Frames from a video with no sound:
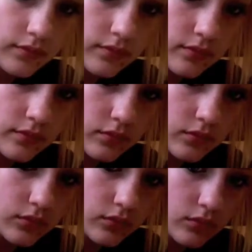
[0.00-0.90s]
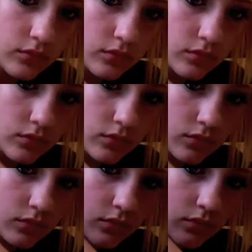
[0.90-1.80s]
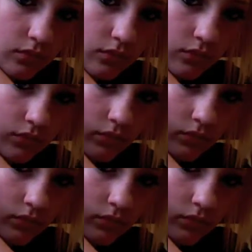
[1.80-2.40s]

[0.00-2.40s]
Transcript: [no speech]